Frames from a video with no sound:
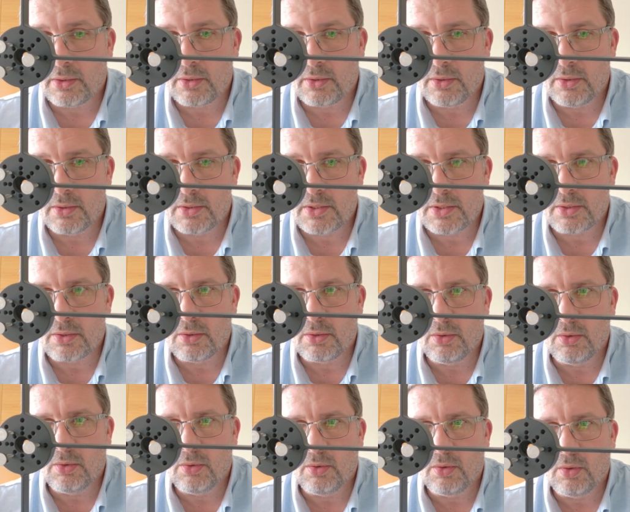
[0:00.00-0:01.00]
good,
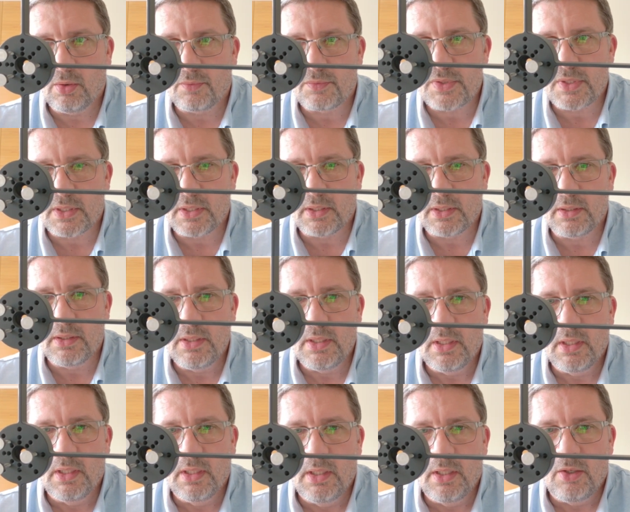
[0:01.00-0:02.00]
so obviously
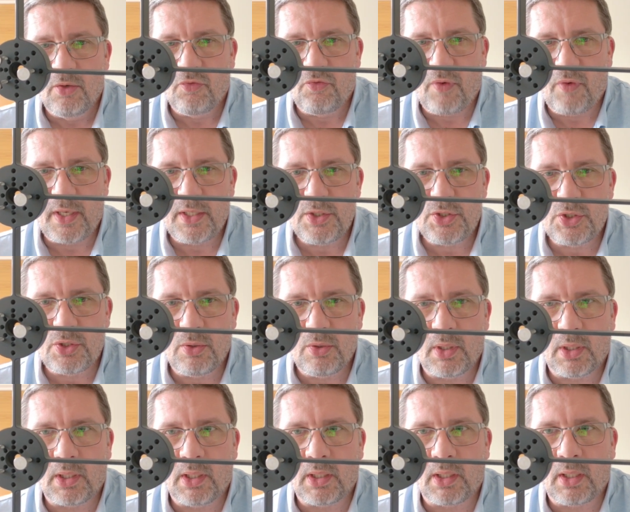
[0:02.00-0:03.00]
fine
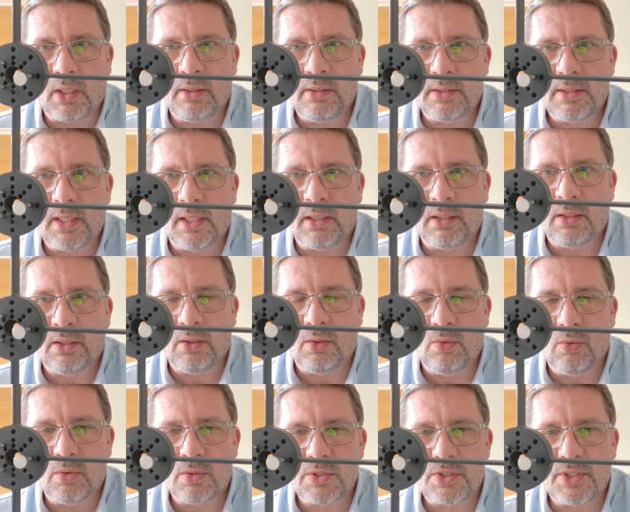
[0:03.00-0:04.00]
tuning it and getting it
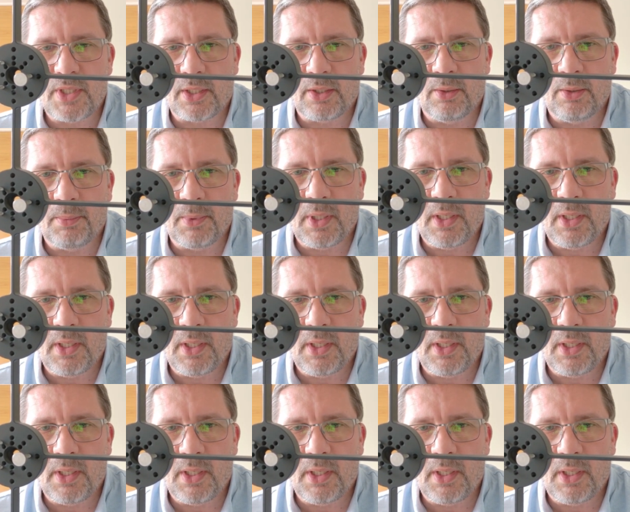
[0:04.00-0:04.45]
all set up